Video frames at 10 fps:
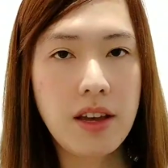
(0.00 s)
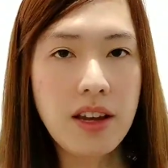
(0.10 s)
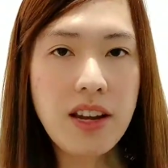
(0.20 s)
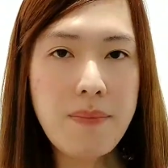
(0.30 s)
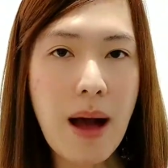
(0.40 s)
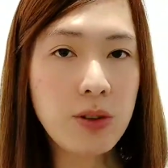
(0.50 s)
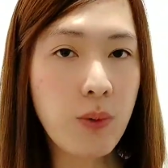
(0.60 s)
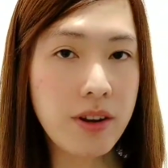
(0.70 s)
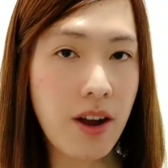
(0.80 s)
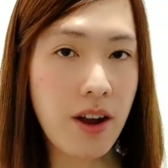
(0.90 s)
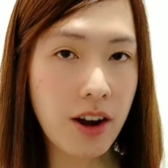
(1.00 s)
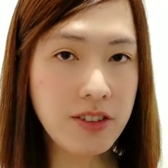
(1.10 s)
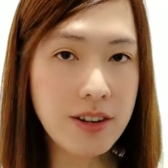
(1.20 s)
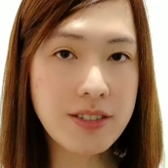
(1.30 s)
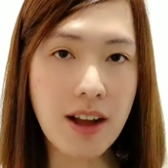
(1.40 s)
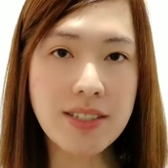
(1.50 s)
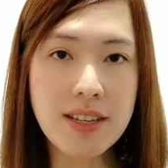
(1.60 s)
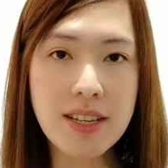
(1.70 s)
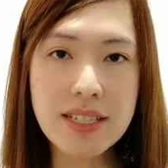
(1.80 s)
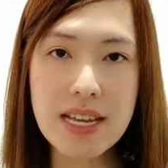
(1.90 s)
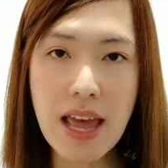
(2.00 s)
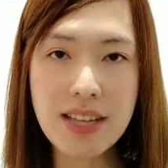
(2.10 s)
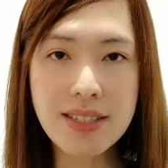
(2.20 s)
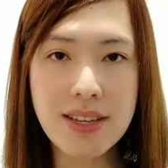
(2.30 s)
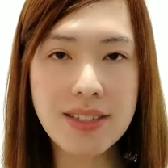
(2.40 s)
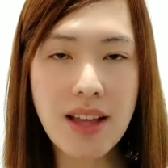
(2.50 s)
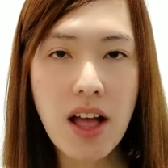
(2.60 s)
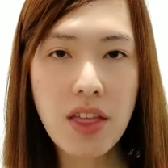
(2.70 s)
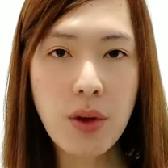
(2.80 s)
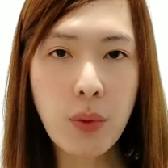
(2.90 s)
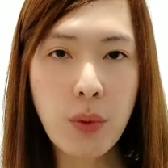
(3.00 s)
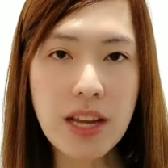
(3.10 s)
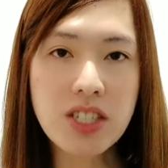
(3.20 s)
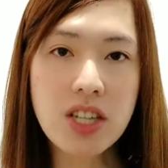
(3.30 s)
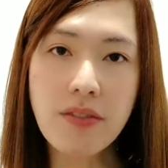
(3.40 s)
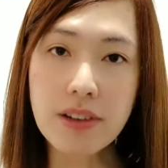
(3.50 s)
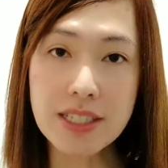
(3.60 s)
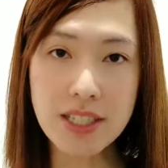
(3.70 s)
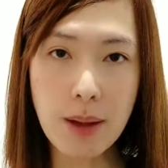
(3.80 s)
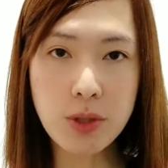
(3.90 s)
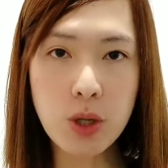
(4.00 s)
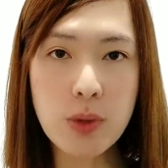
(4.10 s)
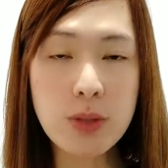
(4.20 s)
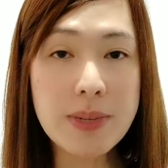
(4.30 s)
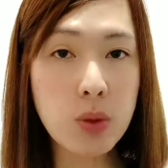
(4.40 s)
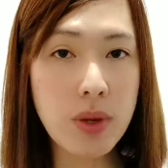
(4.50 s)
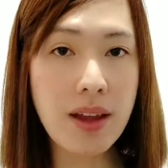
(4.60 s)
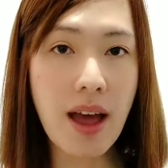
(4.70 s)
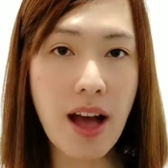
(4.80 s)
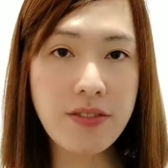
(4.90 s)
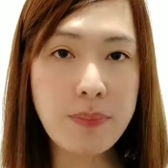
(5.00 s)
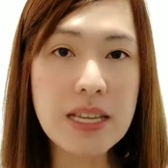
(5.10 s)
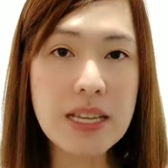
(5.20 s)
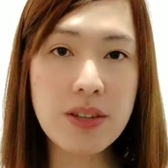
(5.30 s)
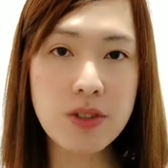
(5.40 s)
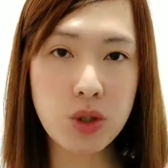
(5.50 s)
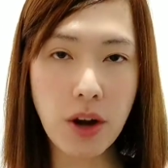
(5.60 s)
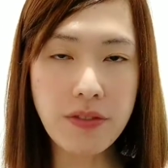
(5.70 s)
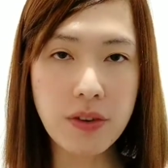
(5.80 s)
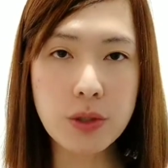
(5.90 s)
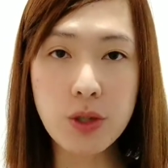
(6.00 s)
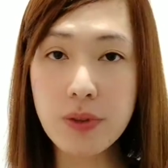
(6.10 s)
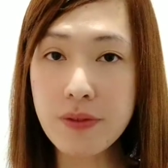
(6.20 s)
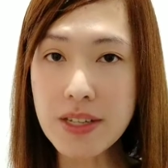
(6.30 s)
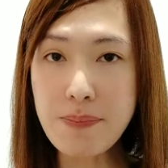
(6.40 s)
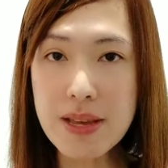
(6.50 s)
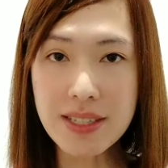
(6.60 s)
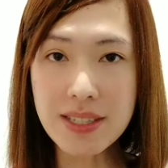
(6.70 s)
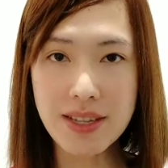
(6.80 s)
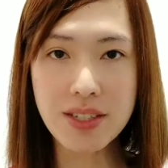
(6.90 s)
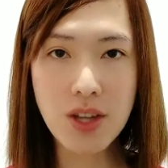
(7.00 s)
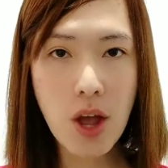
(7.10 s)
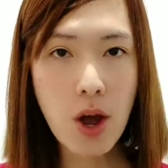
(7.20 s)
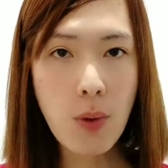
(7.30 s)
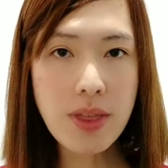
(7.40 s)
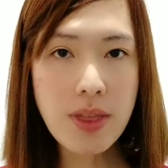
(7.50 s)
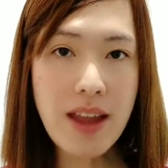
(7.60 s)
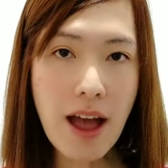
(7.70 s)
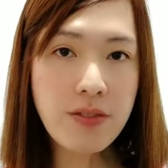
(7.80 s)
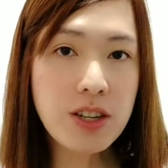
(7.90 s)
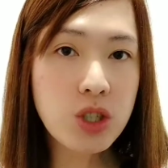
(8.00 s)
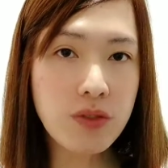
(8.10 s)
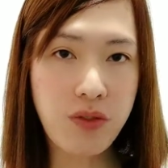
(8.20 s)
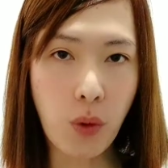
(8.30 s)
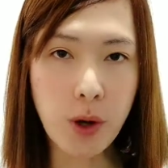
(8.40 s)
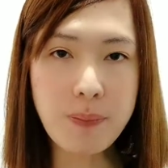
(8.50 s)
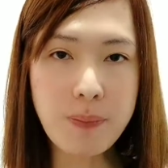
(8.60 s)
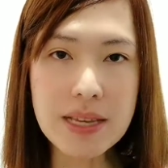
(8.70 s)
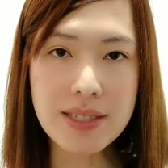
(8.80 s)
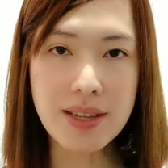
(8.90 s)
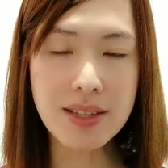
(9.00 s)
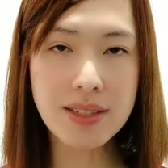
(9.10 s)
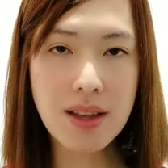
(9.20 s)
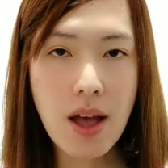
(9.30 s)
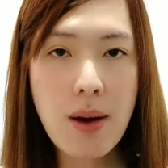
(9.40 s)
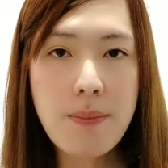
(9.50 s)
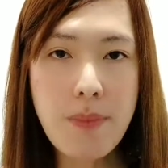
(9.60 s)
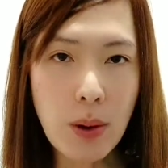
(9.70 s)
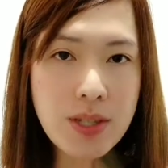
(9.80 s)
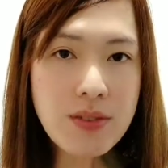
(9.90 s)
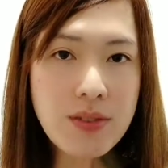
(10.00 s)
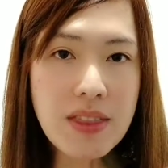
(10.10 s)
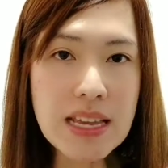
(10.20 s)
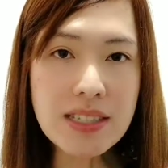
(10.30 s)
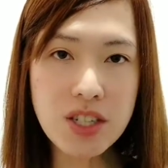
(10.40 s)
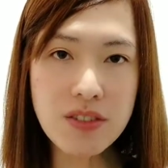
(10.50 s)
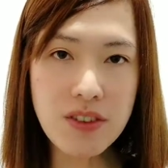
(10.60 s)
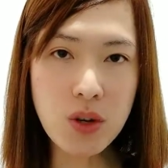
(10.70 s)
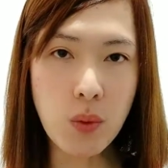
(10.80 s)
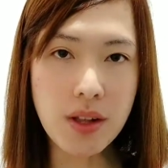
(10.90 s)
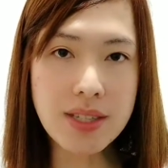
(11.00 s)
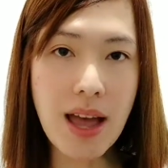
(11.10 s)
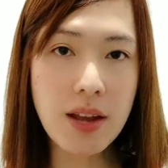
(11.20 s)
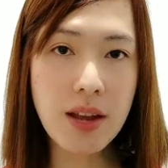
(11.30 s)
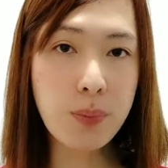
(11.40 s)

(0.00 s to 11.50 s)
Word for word: In about 100 toxicity cases, the range of consumption was between a half piece of star fruit to 50 pieces, with an average of 4 pieces. Most of these individuals had